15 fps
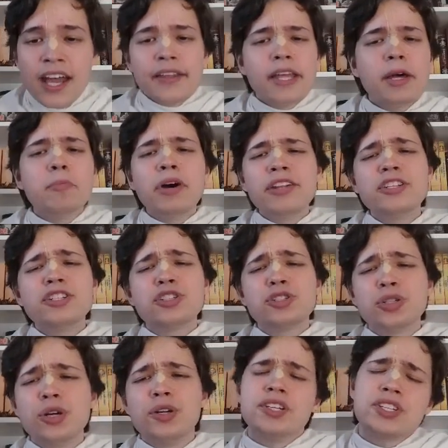Mother
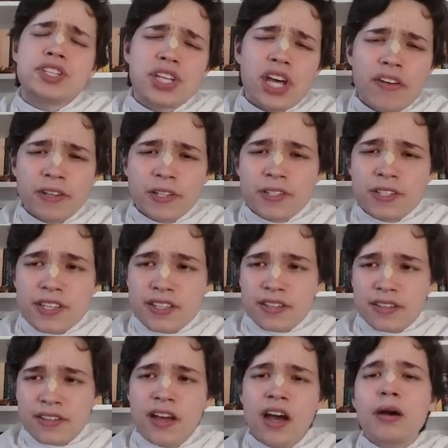Jashoda's servants,
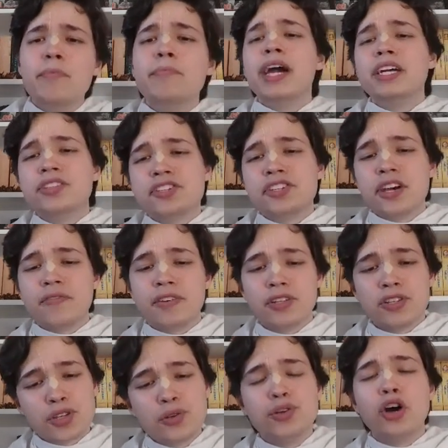her maid
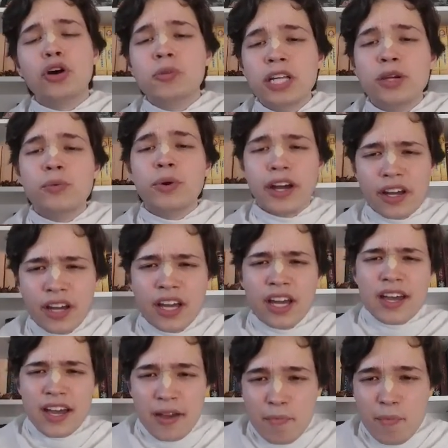servants, who normally were
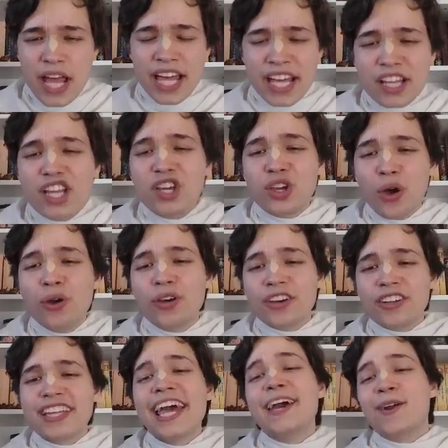making the
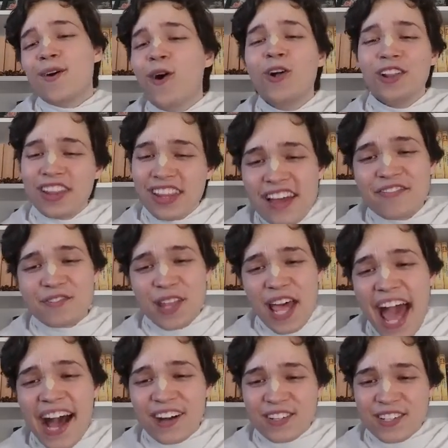yogurt, they had all left the
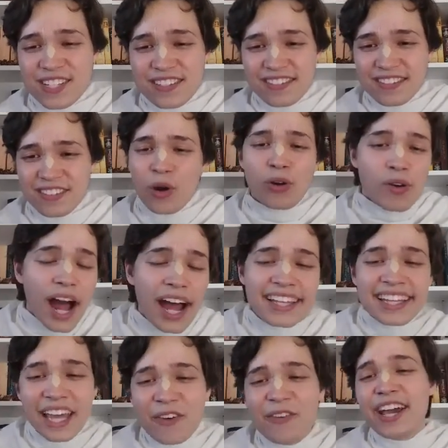house. Or rather
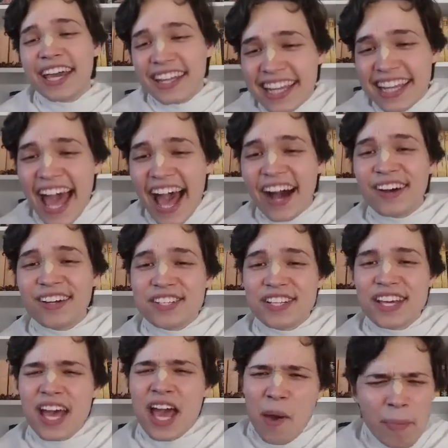they were in the house,
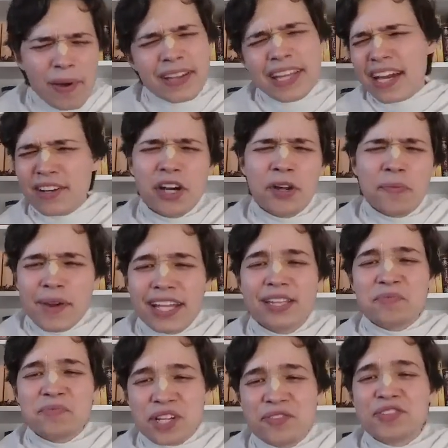but they had not made
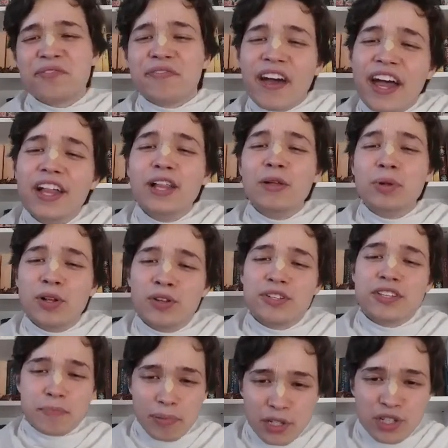themselves available
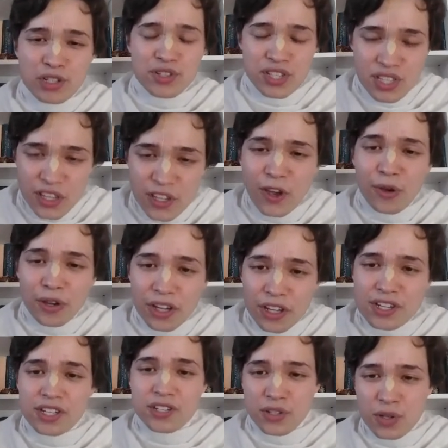to produce the
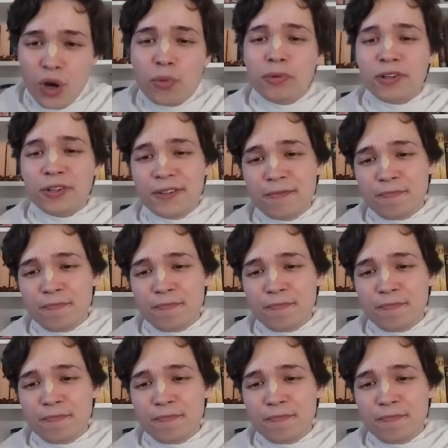yogurt as normal.